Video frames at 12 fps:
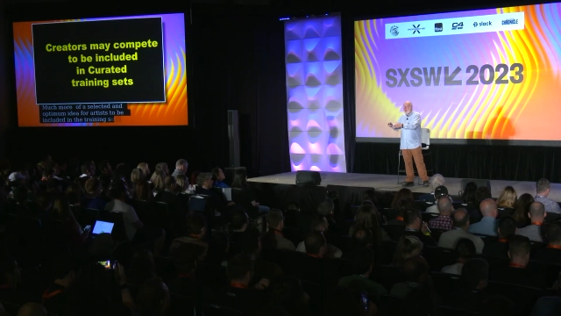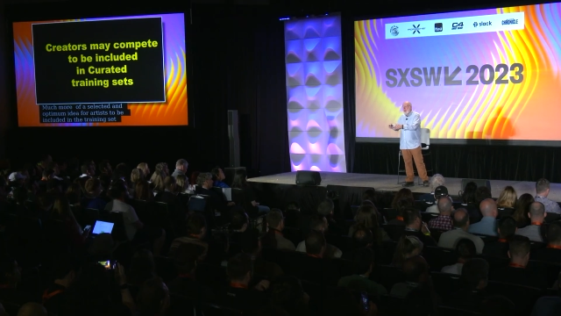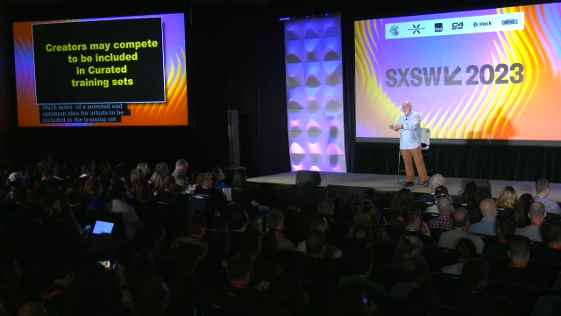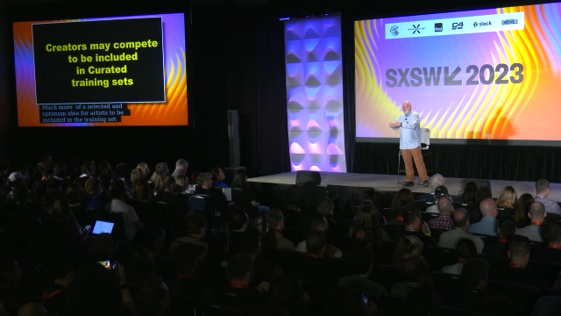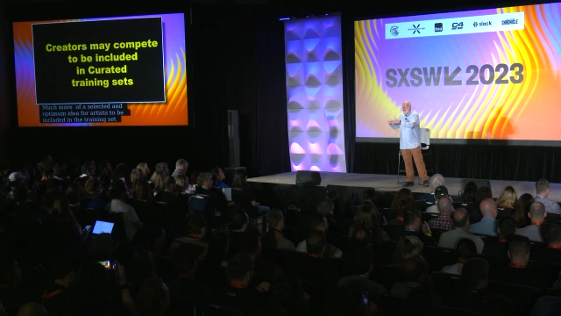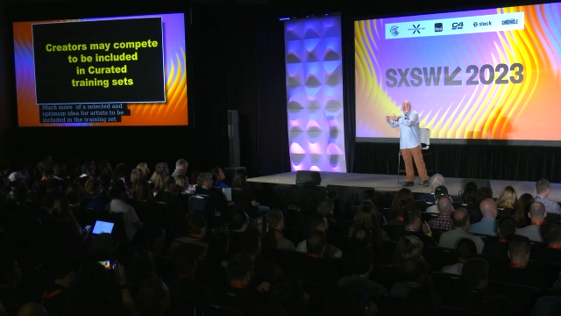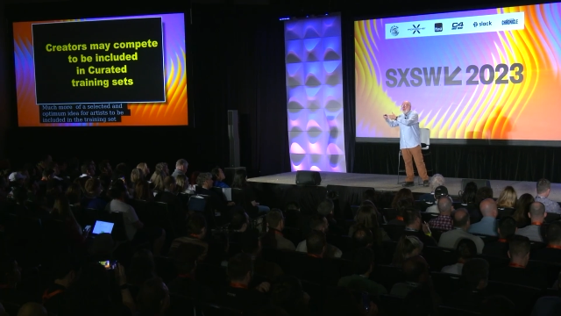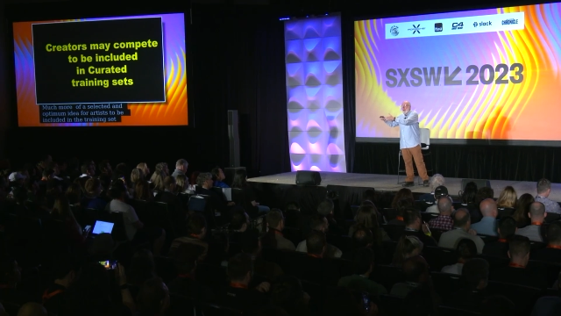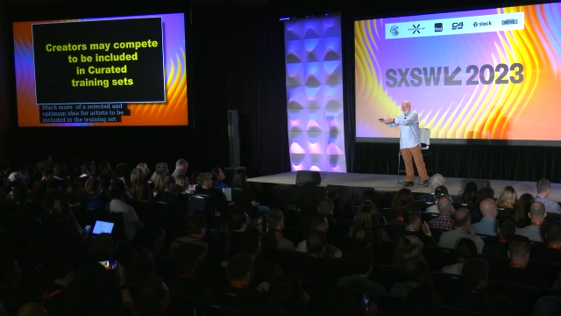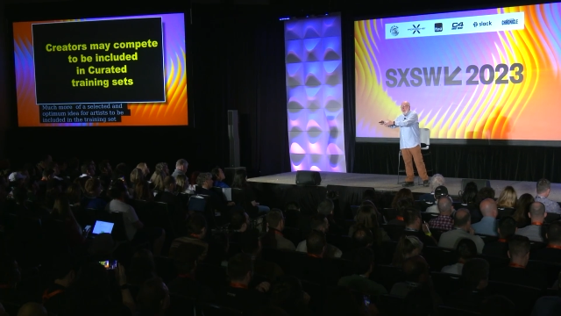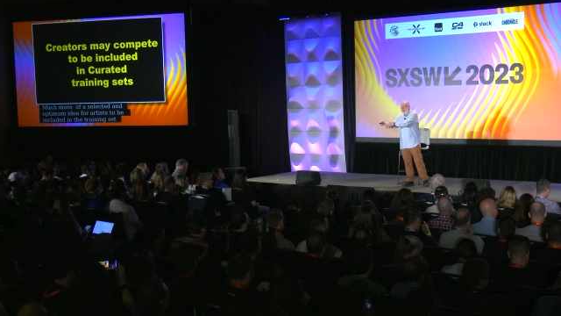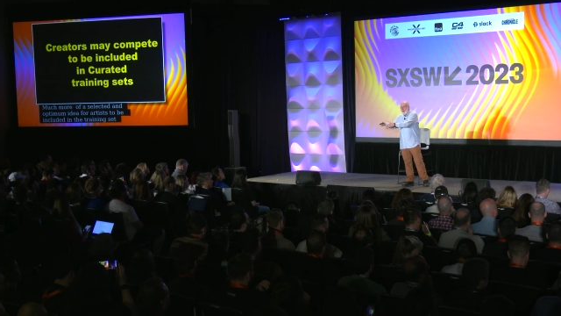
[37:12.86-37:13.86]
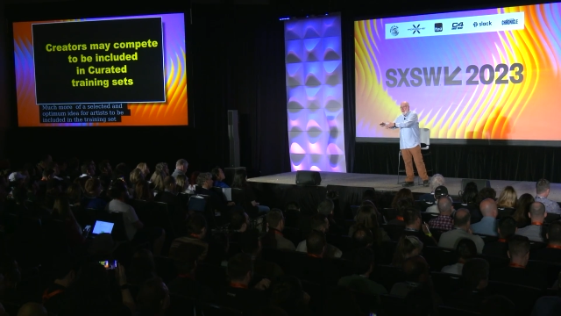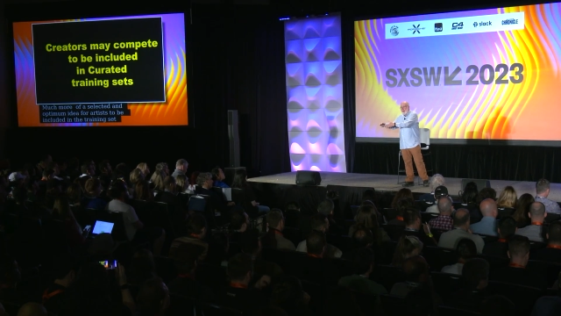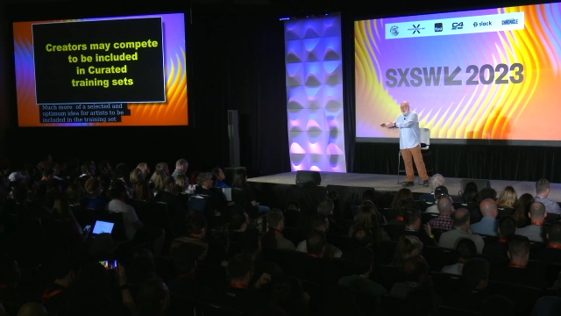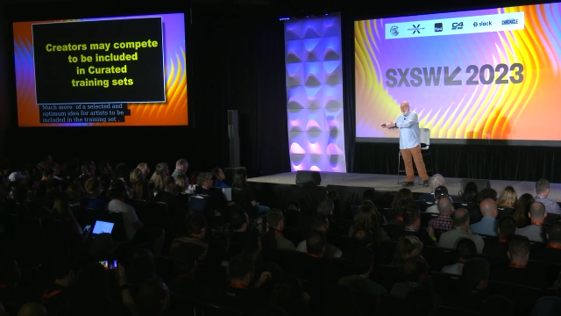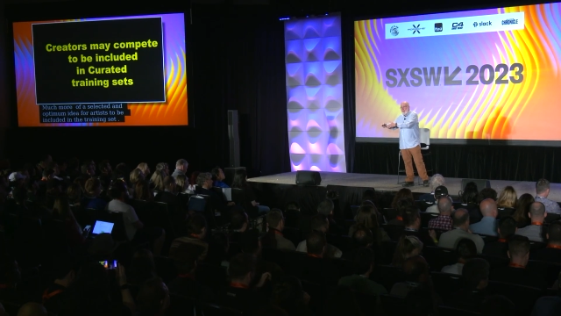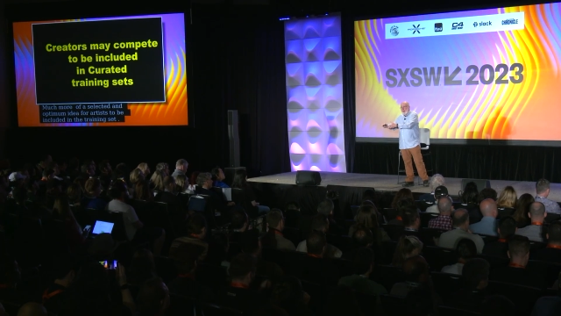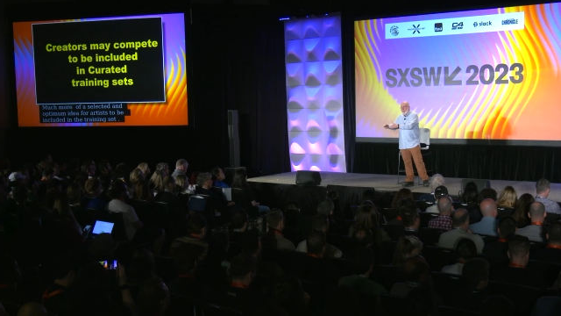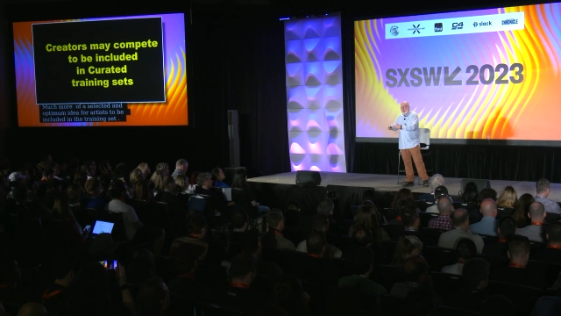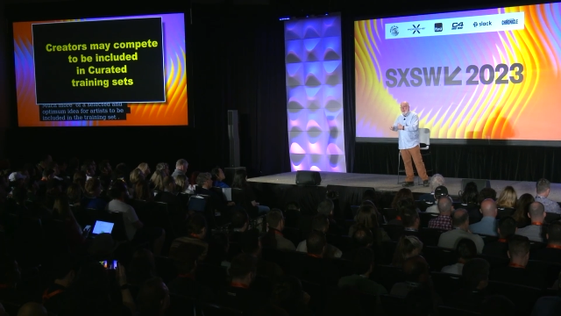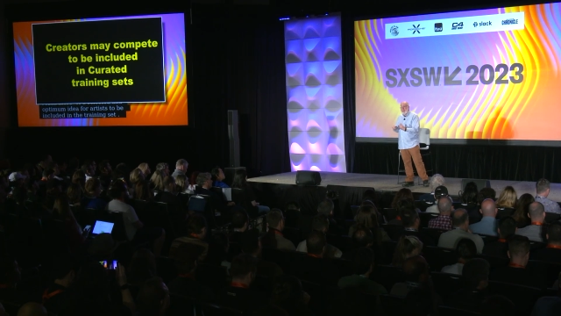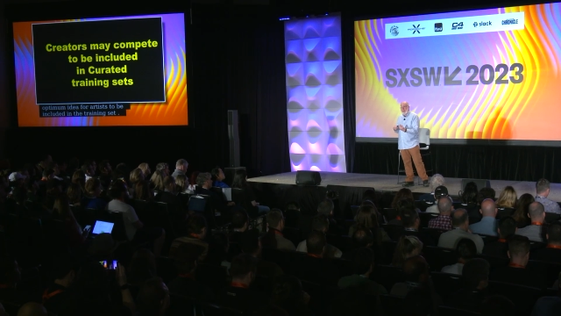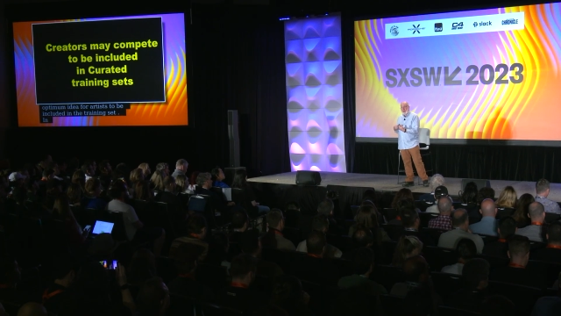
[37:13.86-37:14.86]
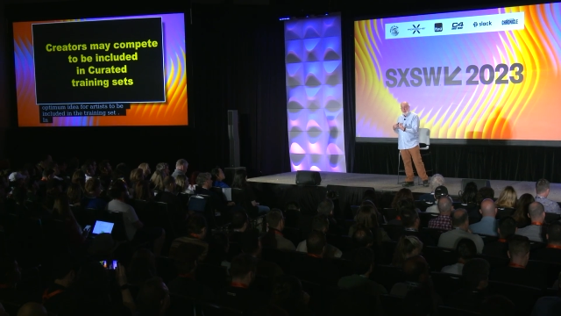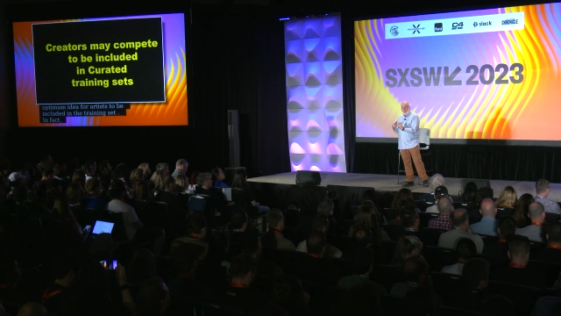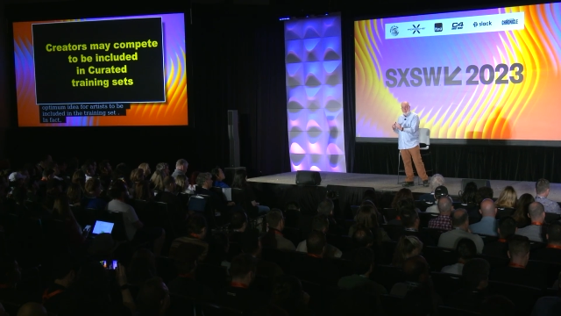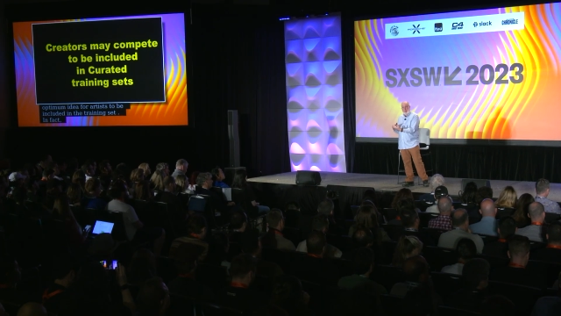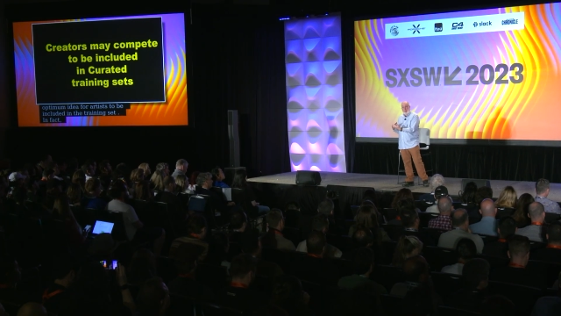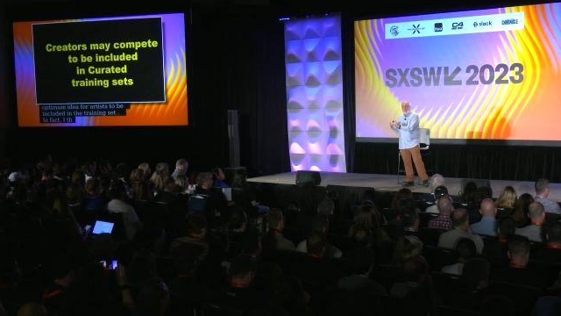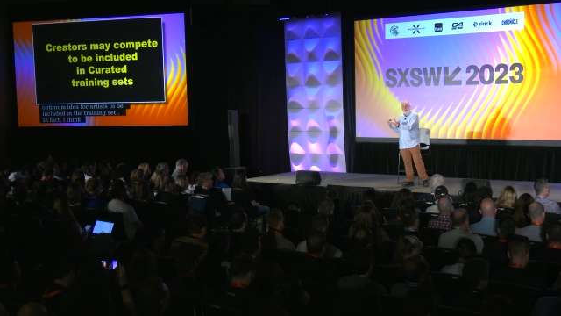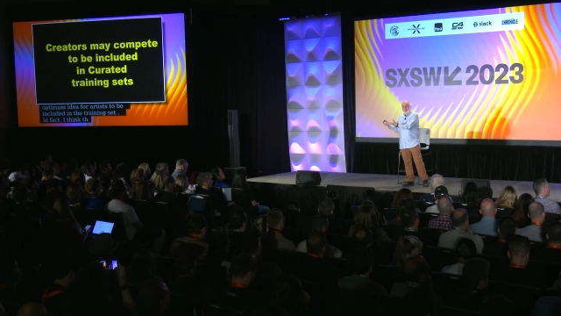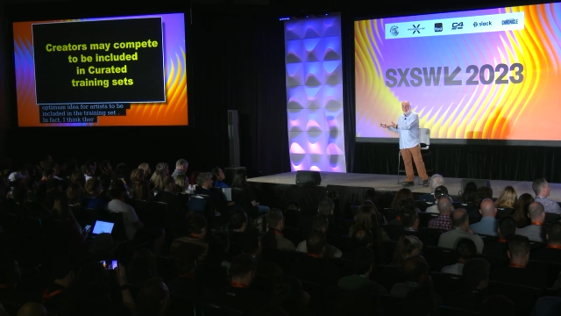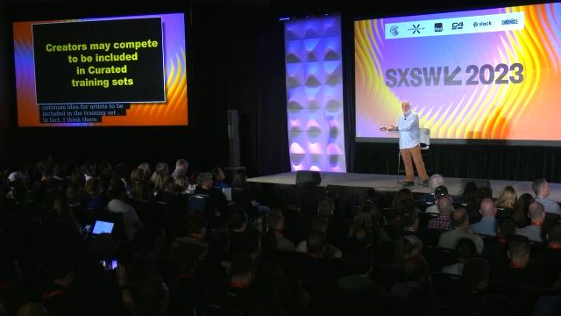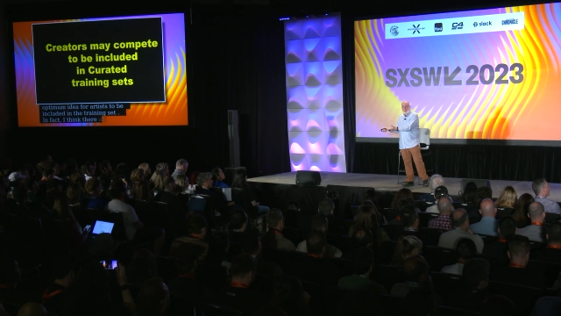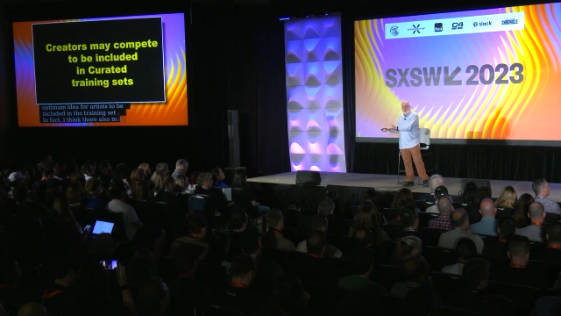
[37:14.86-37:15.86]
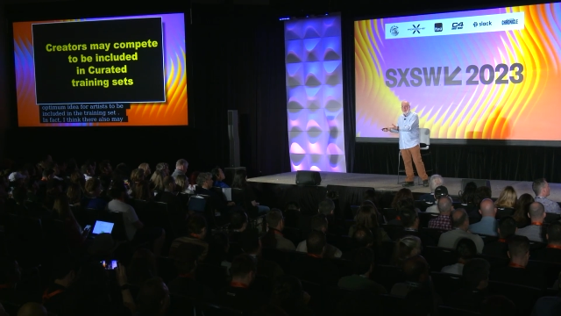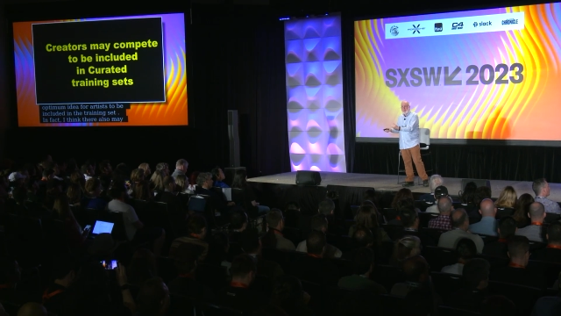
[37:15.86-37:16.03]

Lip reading: [unreadable: no face in view]